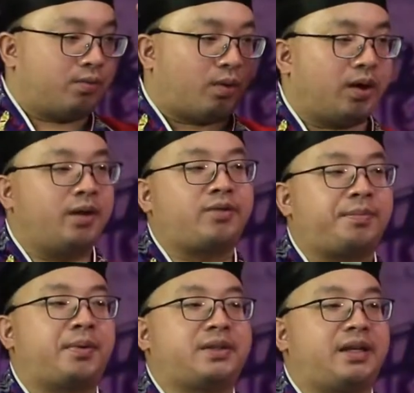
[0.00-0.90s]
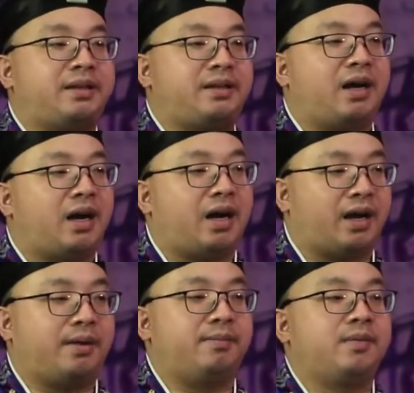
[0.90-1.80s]
100%
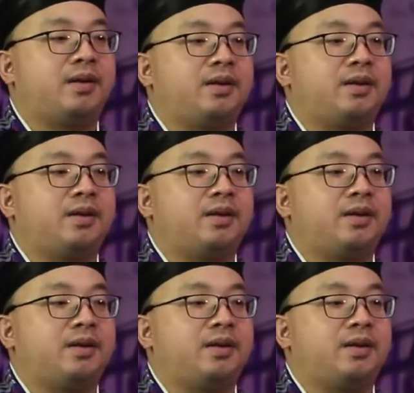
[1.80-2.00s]
time,